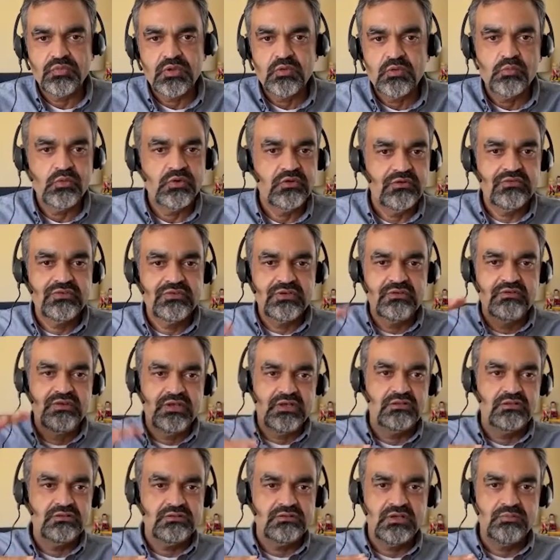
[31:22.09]
which is the
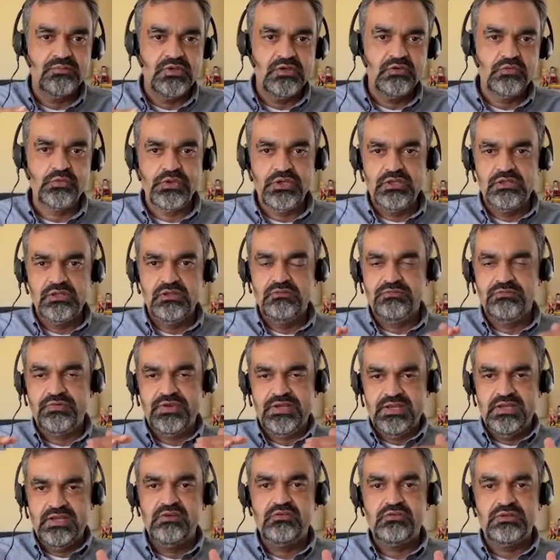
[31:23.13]
delta between the
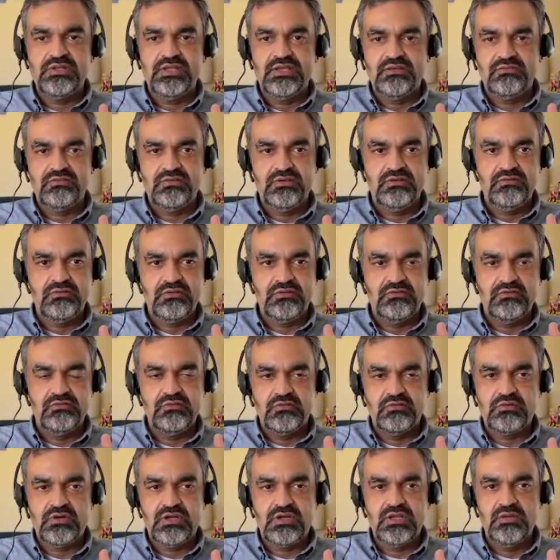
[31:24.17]
financial assets as
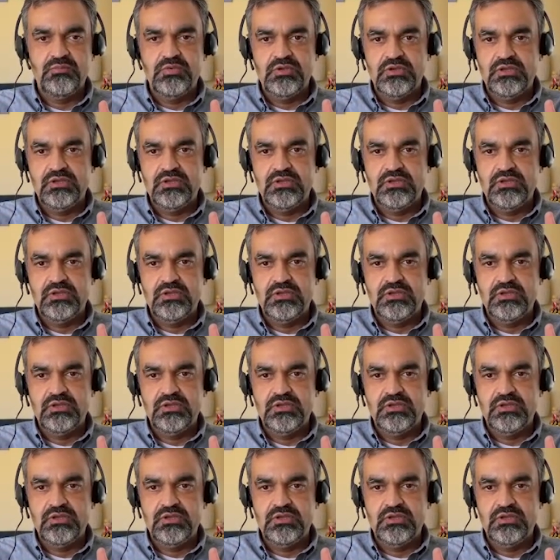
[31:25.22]
described in